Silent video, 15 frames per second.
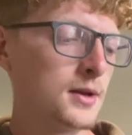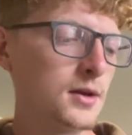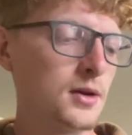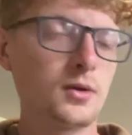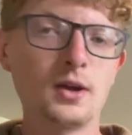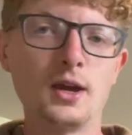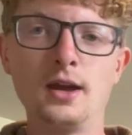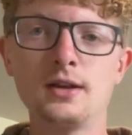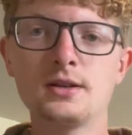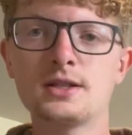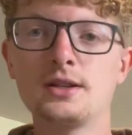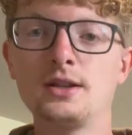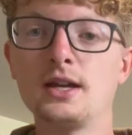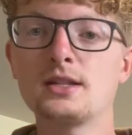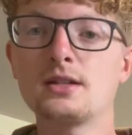4. Okay, so
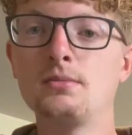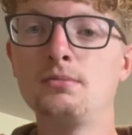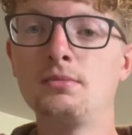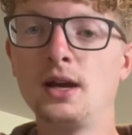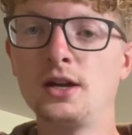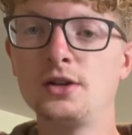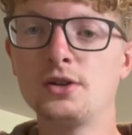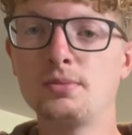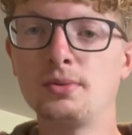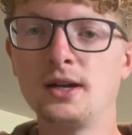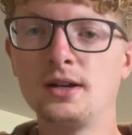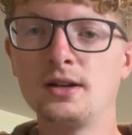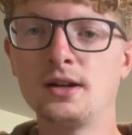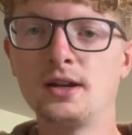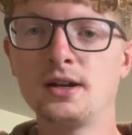that's a major
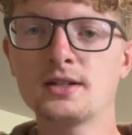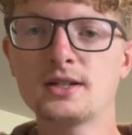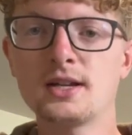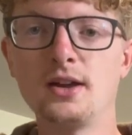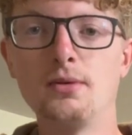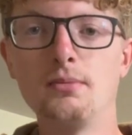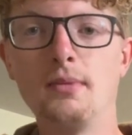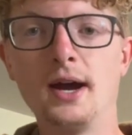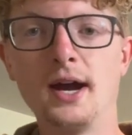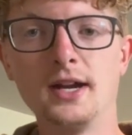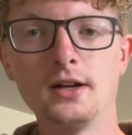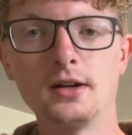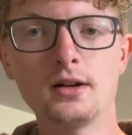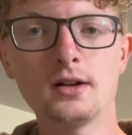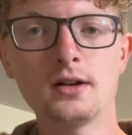pentatonic scale.
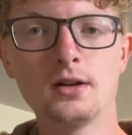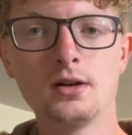Minor,